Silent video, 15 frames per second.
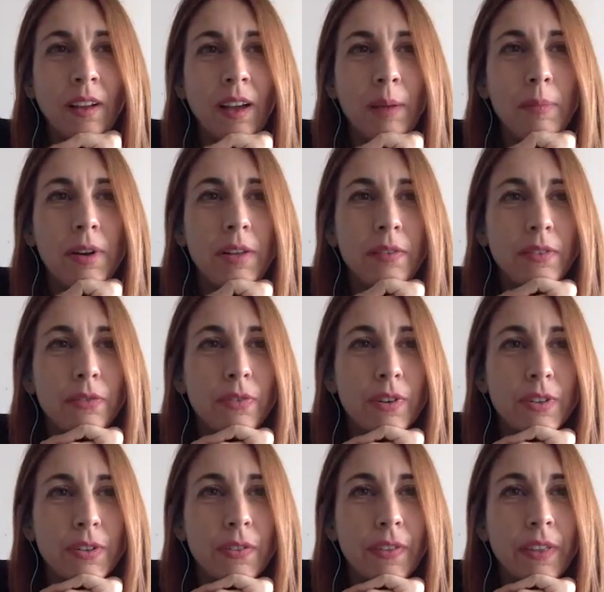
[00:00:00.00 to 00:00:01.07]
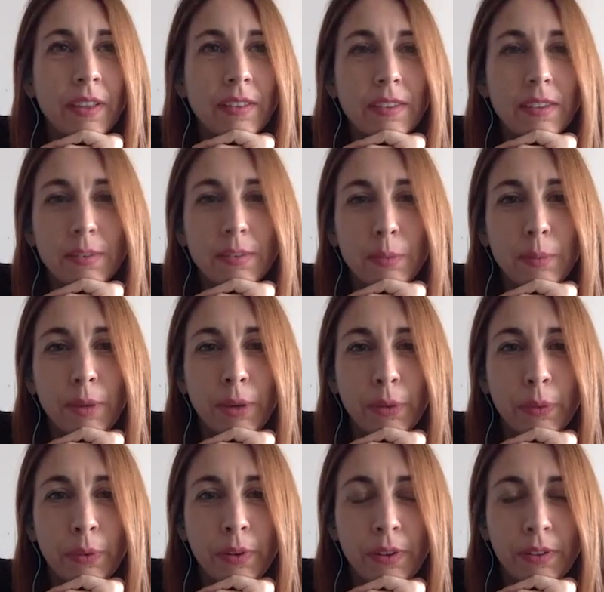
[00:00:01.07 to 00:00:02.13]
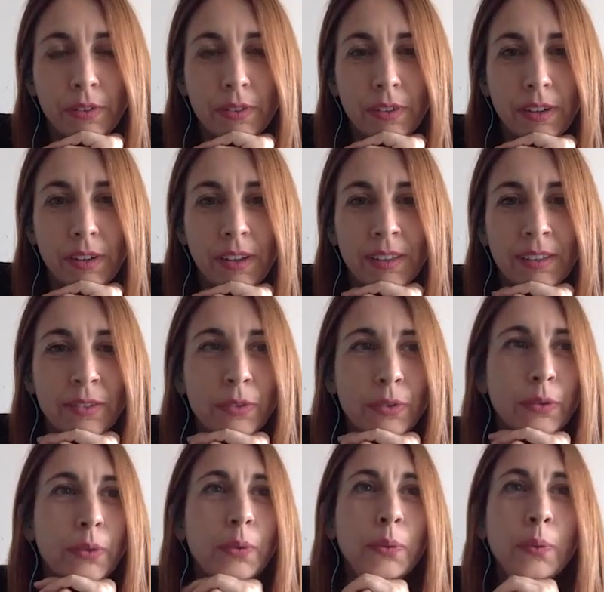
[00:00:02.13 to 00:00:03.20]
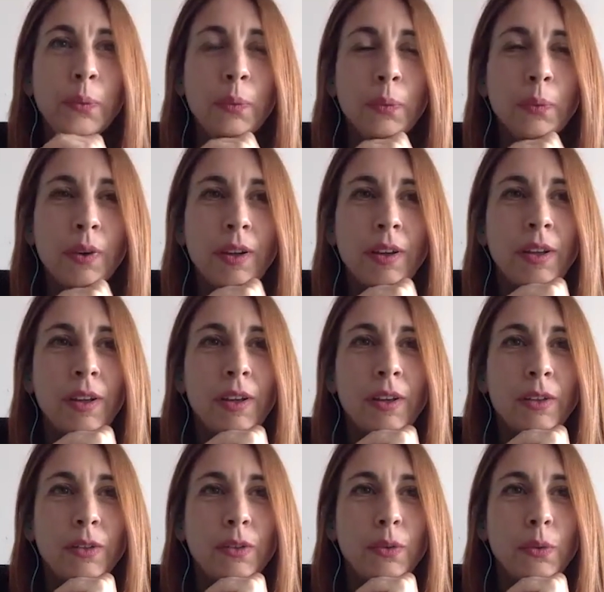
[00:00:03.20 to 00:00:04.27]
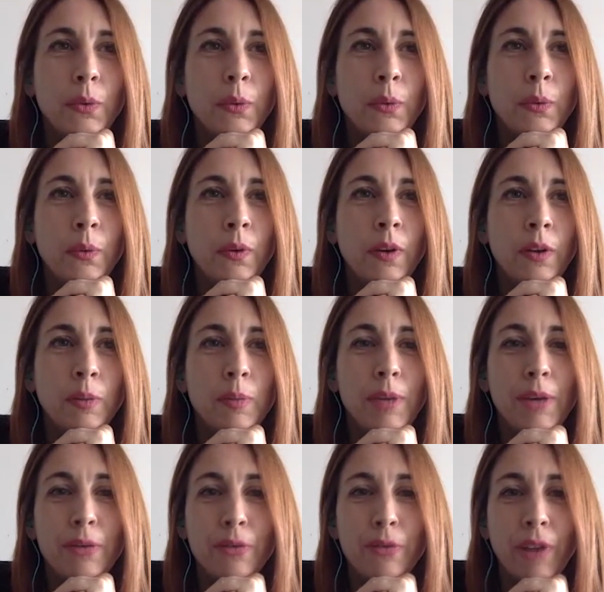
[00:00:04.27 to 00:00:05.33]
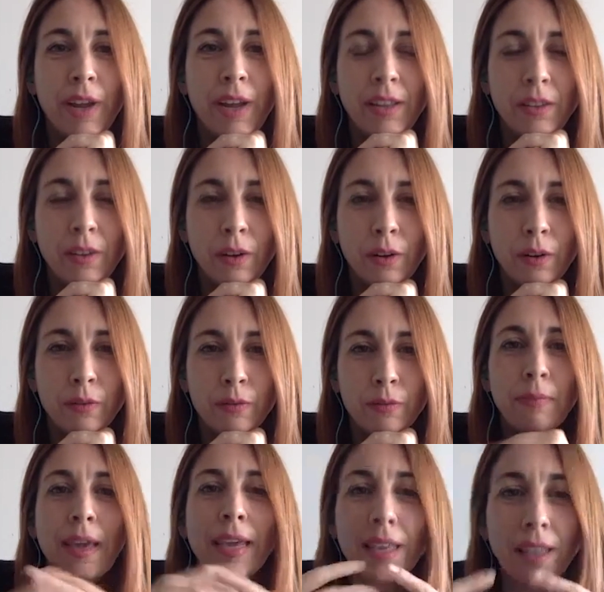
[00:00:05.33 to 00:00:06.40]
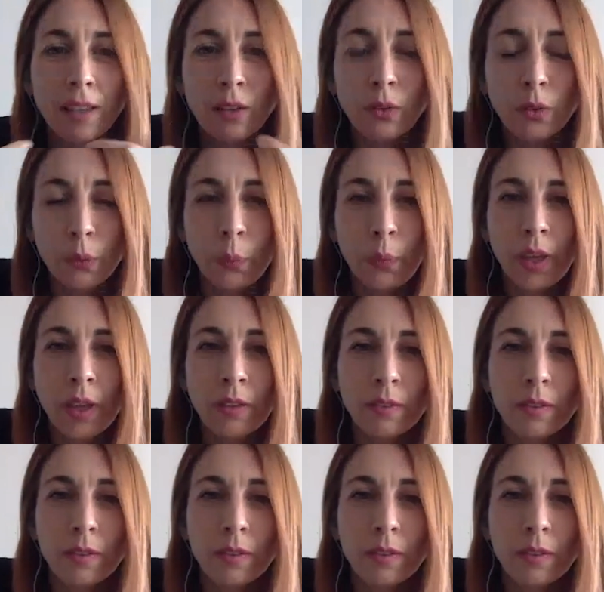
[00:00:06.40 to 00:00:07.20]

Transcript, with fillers: I believe the first thing is to be curious and to to not be afraid of making, doing.